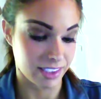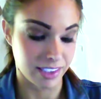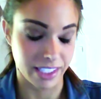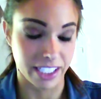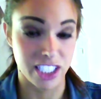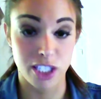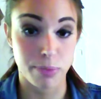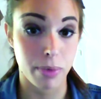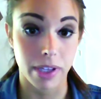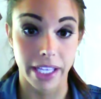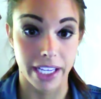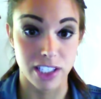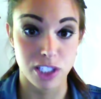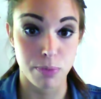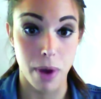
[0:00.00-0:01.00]
it's
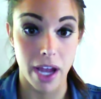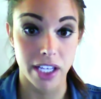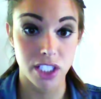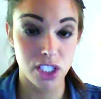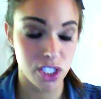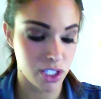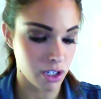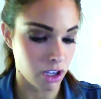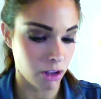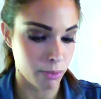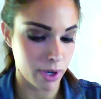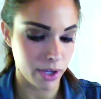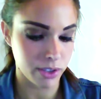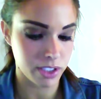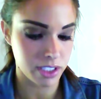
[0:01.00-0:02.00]
like a sponge
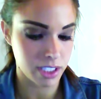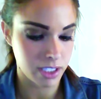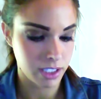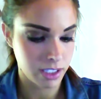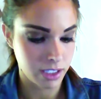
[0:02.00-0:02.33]
almost